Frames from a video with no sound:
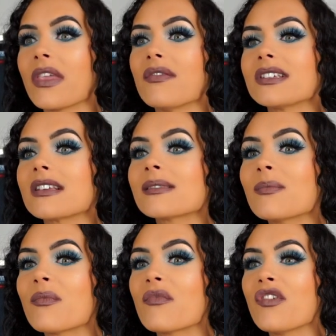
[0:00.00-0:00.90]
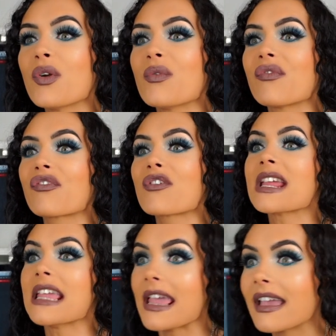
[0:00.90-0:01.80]
if it doesn't feel
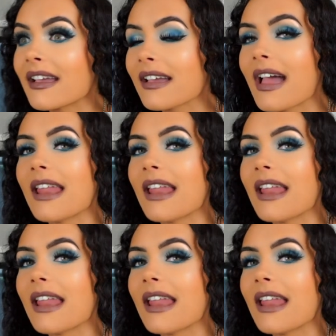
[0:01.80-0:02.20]
freeing